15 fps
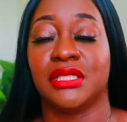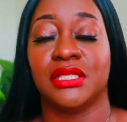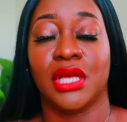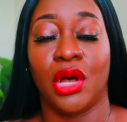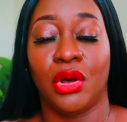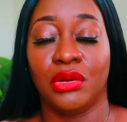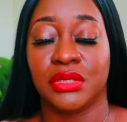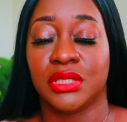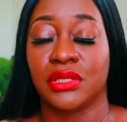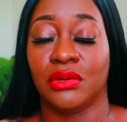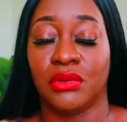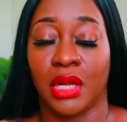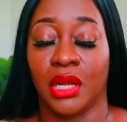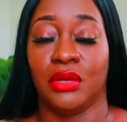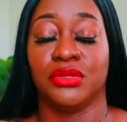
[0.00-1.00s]
so
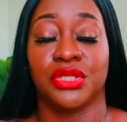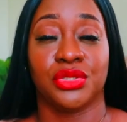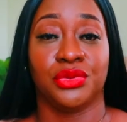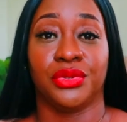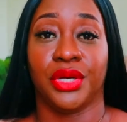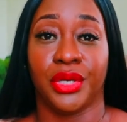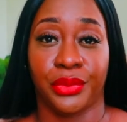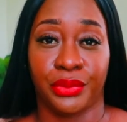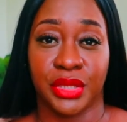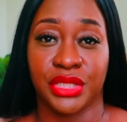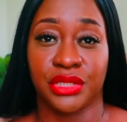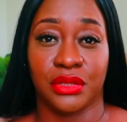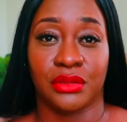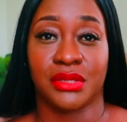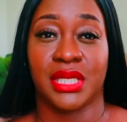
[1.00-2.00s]
so close to the
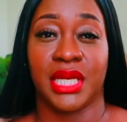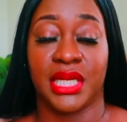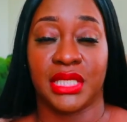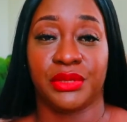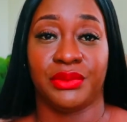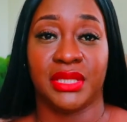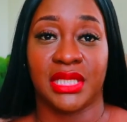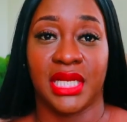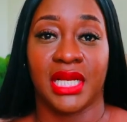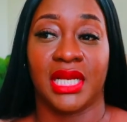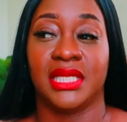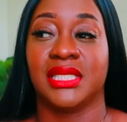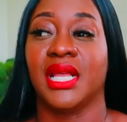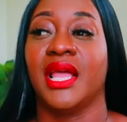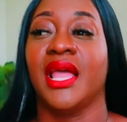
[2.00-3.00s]
originals it is
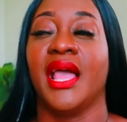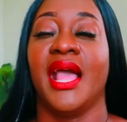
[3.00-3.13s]
ridiculous